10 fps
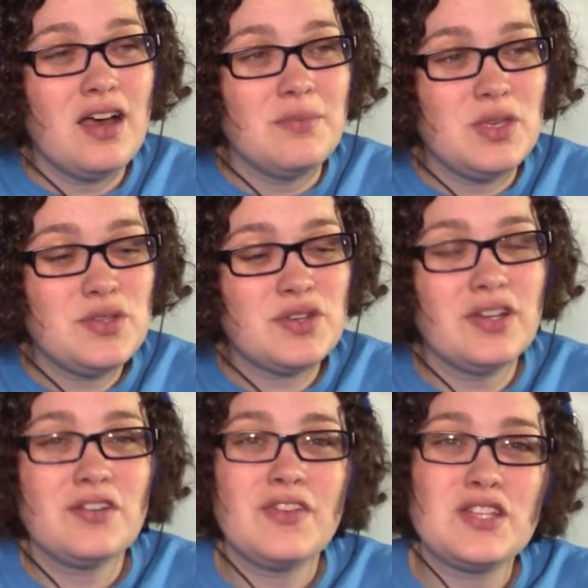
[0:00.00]
user
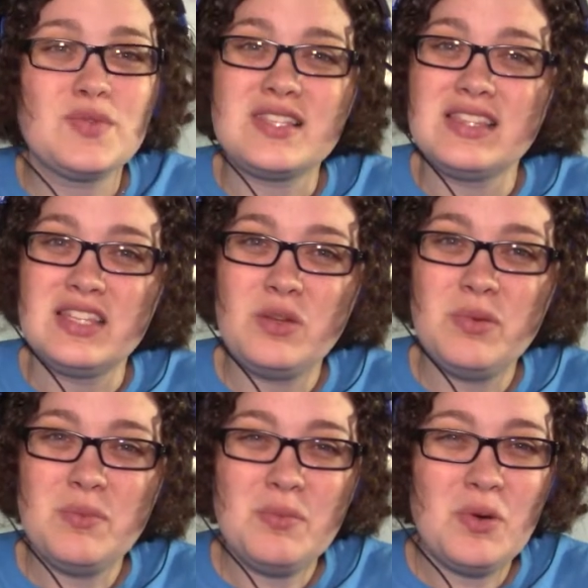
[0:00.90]
interface was a little
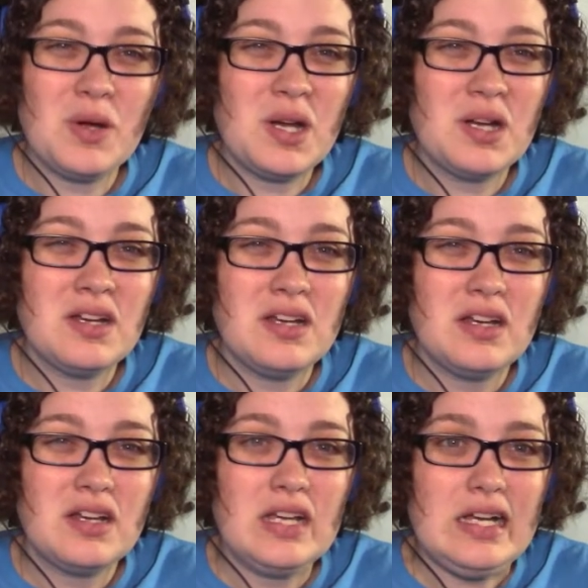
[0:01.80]
bit more
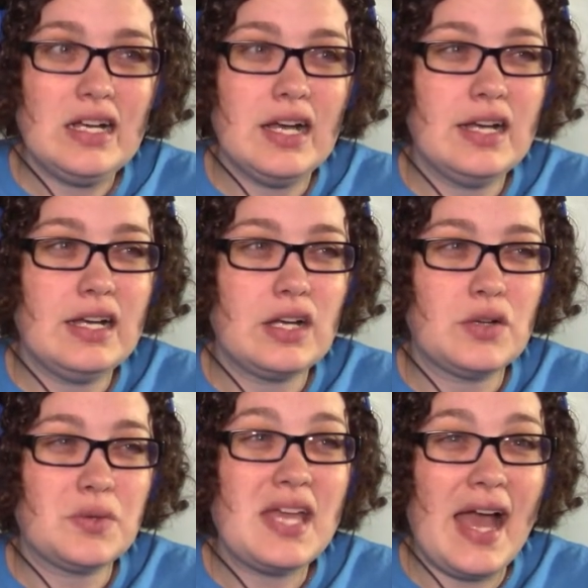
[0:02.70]

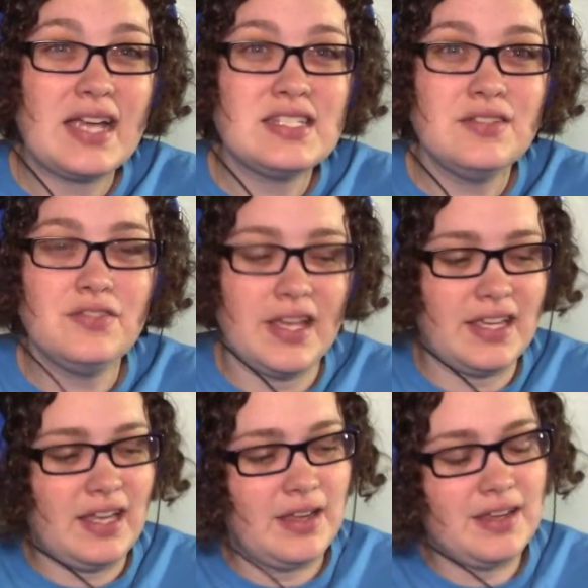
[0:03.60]
reactive.
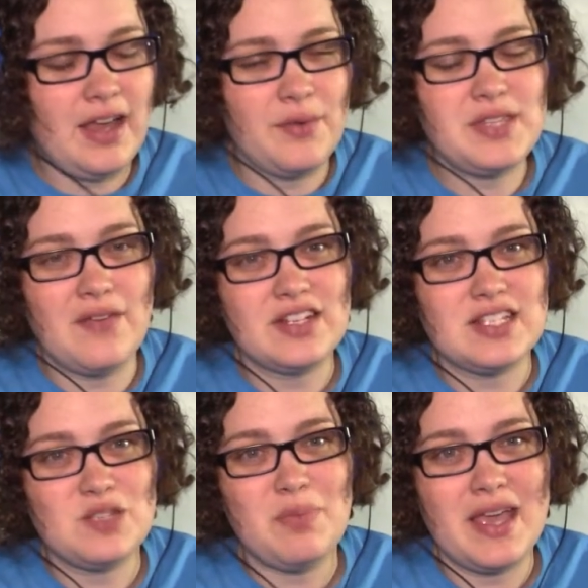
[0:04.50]
Like, I was having to
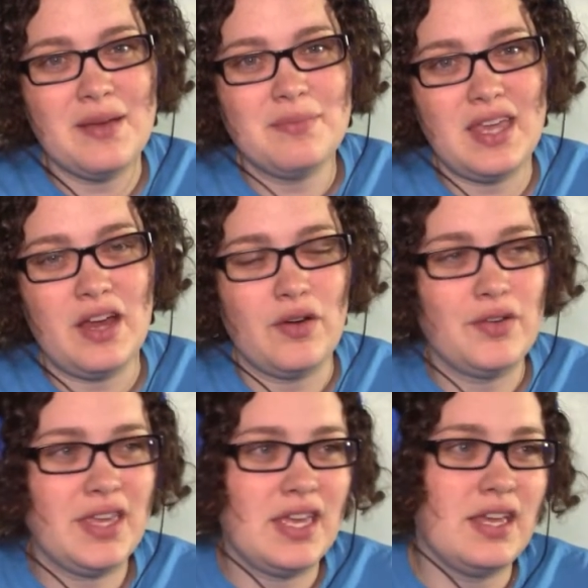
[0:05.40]
spam the arrow
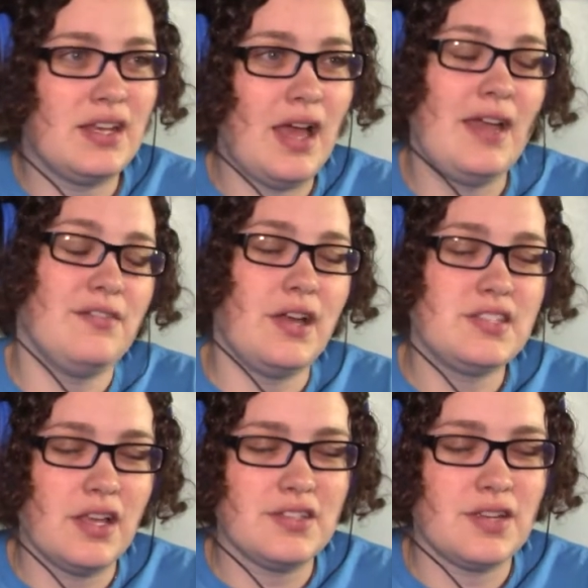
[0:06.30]
key, and I
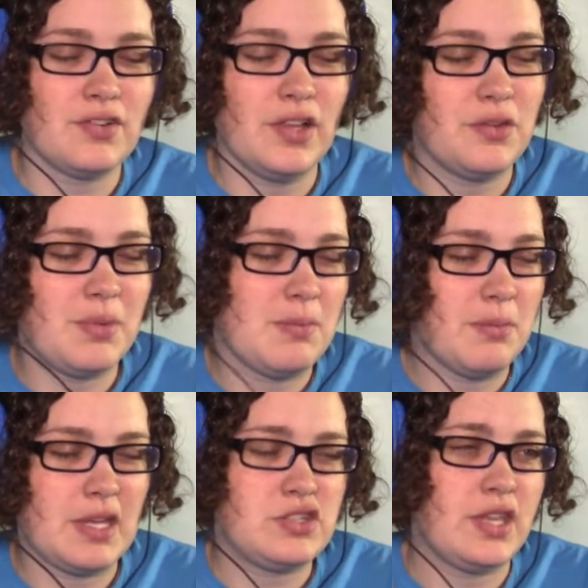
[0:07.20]
saw several other people
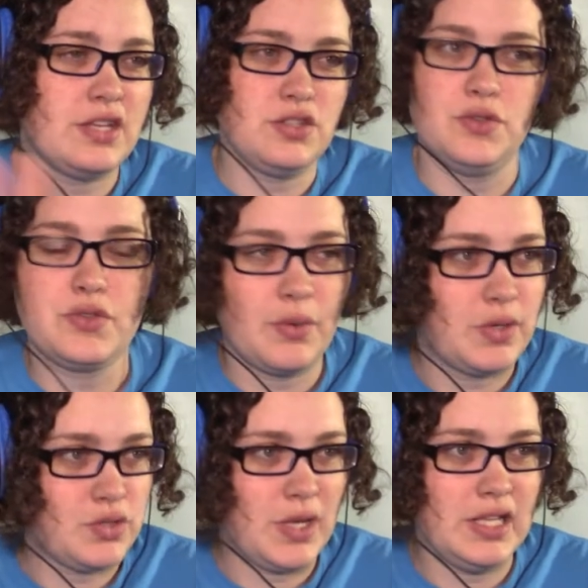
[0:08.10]
mention that too, so I
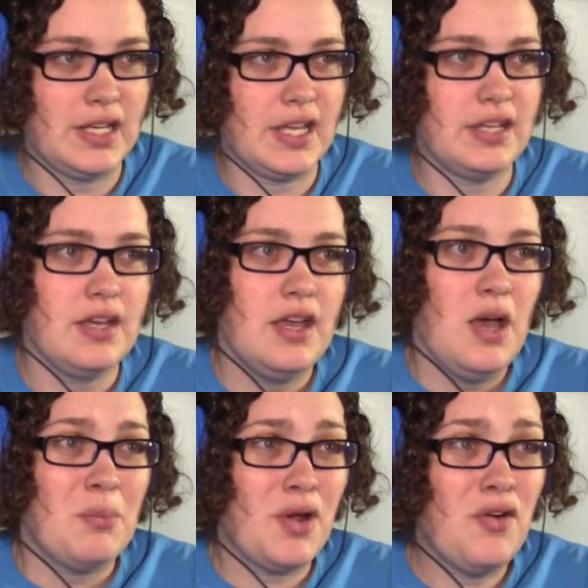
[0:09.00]
won't dwell on it.
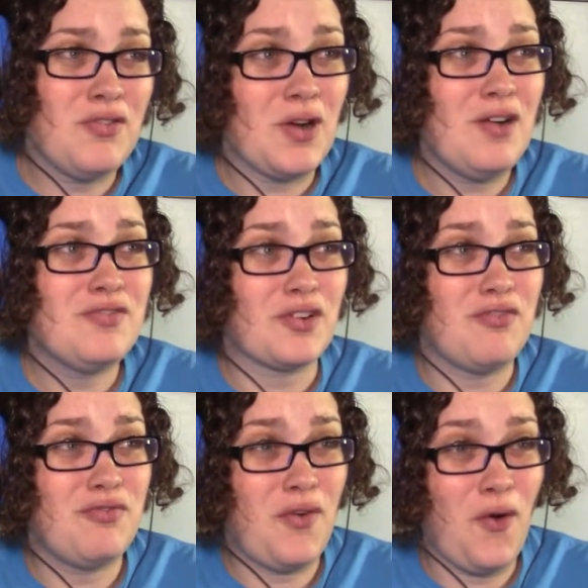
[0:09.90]
But overall, for
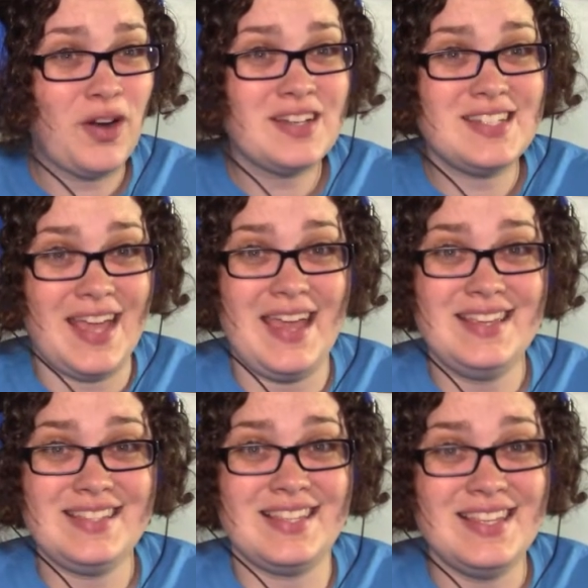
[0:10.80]
4
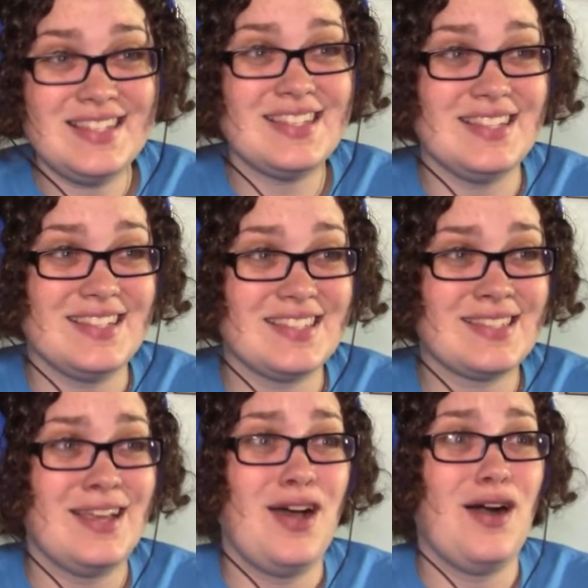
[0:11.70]
days, this
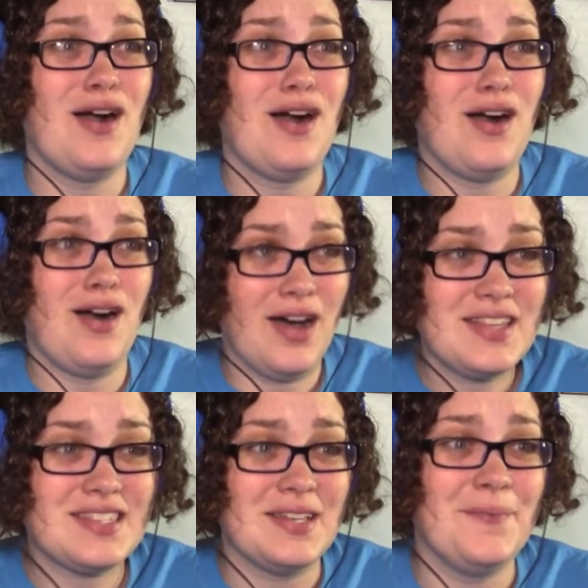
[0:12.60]
is
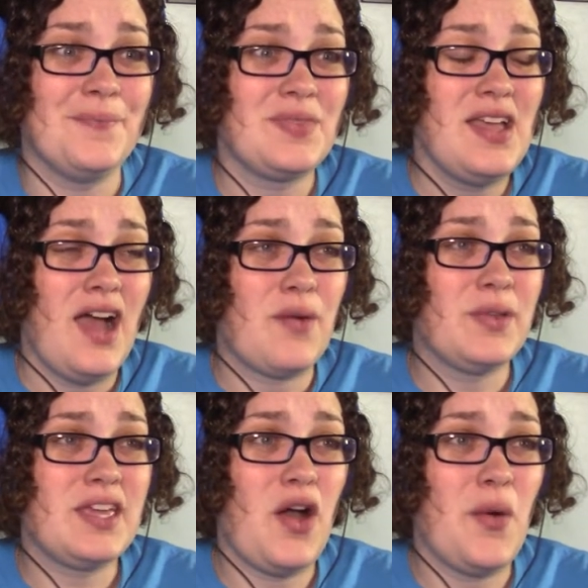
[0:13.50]
awesome. I
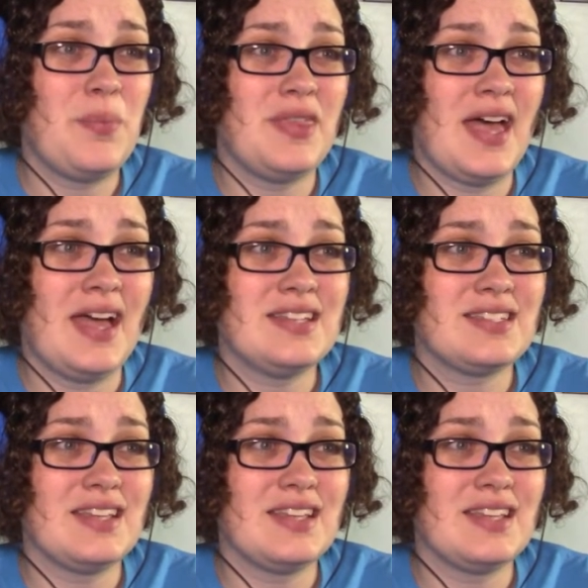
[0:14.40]
really hope that